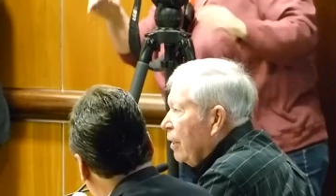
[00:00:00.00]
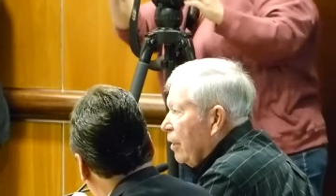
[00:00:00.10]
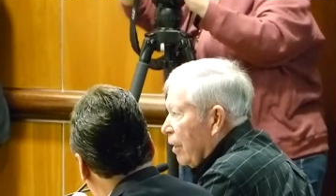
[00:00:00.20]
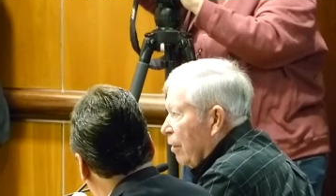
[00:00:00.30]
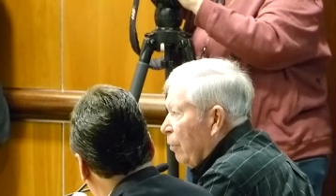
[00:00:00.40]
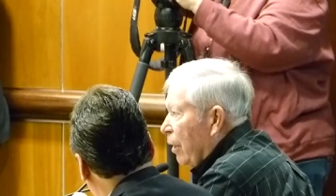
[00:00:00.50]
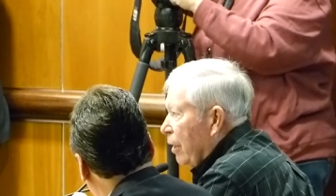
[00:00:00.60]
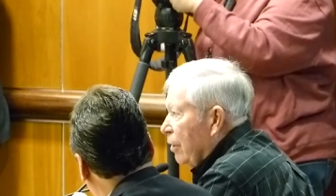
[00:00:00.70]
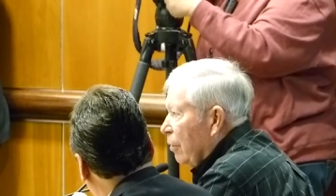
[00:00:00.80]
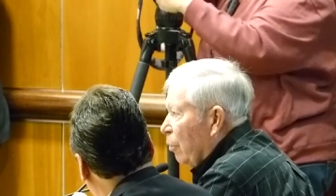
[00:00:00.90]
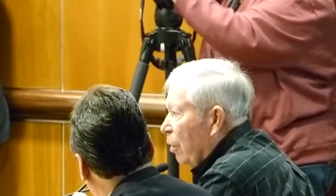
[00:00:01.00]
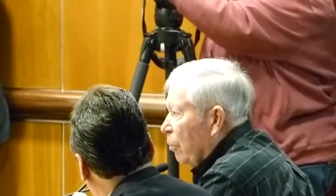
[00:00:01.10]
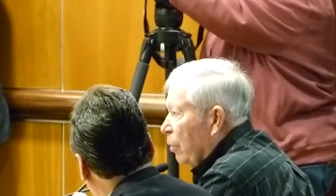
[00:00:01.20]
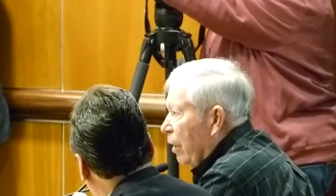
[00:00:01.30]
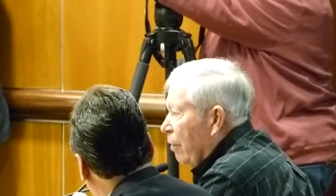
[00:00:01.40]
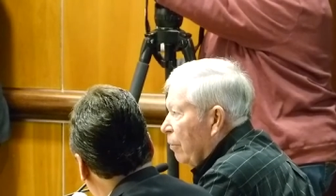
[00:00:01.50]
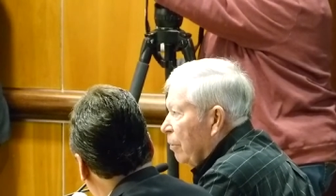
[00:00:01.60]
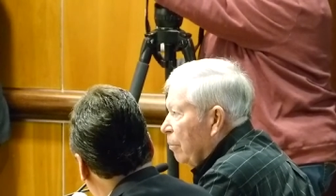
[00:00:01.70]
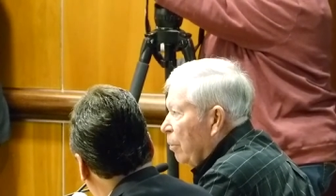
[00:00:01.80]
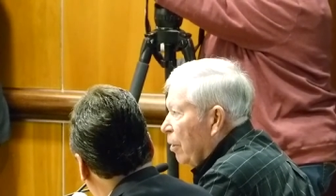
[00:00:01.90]
Take advantage of what we have
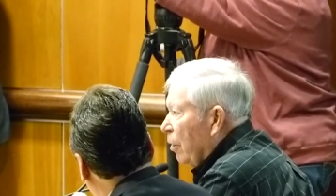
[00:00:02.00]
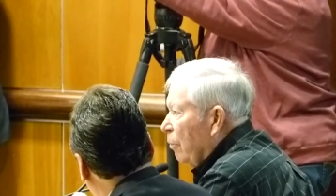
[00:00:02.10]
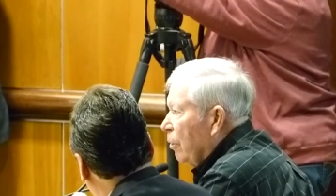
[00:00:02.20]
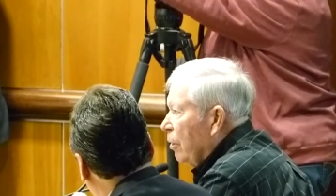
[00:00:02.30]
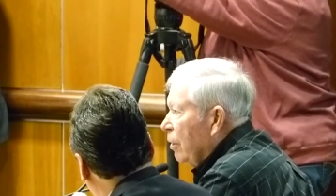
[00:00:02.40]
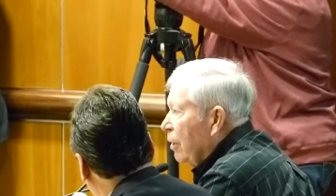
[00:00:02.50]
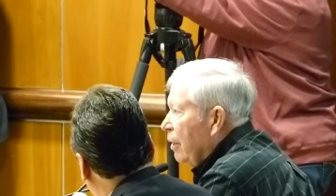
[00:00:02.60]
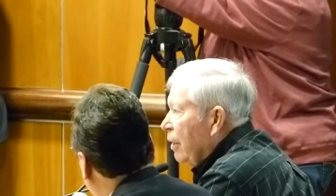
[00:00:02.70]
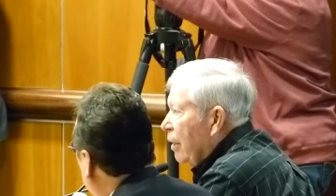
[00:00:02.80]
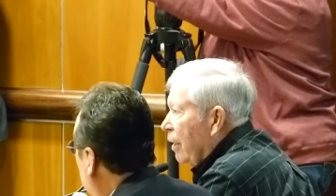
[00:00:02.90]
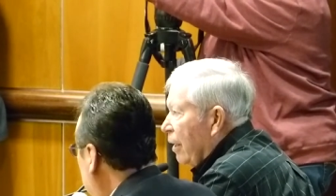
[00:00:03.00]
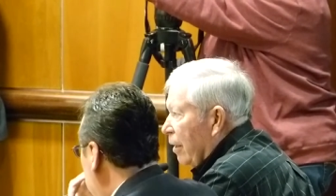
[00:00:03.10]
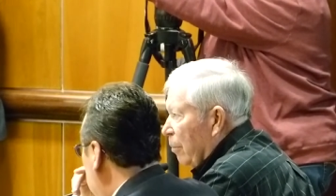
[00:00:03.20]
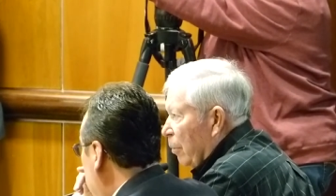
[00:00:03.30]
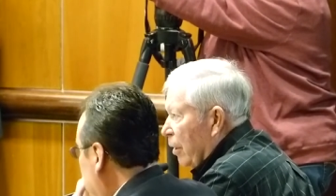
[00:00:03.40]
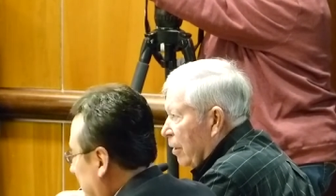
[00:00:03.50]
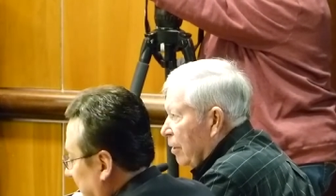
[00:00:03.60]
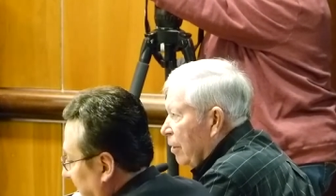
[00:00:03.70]
been offered and make,